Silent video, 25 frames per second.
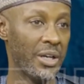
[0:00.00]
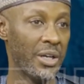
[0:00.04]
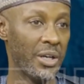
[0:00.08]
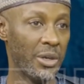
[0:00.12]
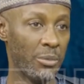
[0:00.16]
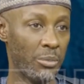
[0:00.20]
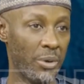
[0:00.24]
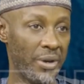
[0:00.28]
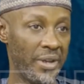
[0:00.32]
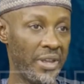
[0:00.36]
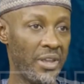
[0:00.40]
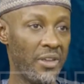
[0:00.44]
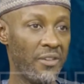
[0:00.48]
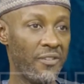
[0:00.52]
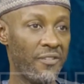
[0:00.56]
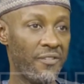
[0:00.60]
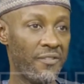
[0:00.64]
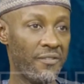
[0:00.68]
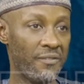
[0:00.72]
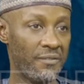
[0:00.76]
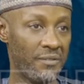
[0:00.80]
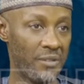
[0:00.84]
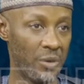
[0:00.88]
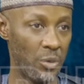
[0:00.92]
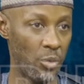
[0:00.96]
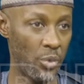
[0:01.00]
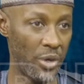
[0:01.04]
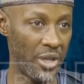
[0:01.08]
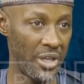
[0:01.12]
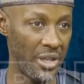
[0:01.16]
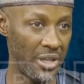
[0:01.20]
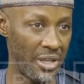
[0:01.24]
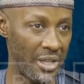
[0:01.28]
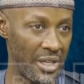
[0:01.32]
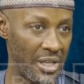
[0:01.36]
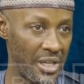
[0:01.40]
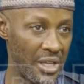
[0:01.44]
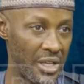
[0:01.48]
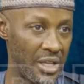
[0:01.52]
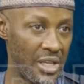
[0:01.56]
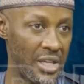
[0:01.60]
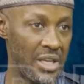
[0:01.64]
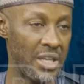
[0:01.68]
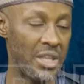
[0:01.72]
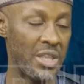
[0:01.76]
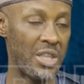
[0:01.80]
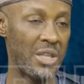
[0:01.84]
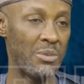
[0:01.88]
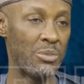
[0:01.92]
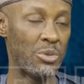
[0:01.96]
Mm. But if we
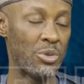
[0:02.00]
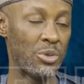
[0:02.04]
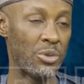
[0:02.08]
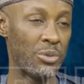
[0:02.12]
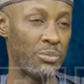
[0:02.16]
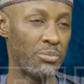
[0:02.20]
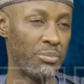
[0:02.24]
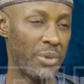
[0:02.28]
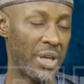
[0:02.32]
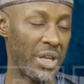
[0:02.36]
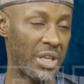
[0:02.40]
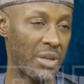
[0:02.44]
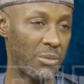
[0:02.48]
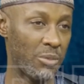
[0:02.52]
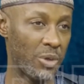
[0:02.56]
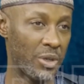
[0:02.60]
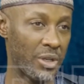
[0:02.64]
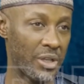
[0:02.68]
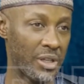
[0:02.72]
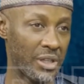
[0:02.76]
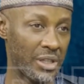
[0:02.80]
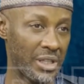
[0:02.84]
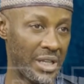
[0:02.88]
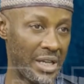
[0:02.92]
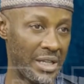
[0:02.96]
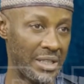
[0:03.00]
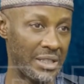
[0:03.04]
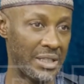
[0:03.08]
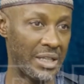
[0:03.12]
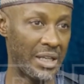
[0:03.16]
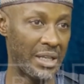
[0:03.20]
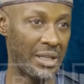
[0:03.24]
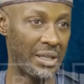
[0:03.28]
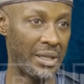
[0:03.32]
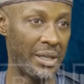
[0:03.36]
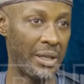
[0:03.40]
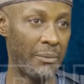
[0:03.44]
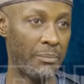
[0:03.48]
engage him to make him understand that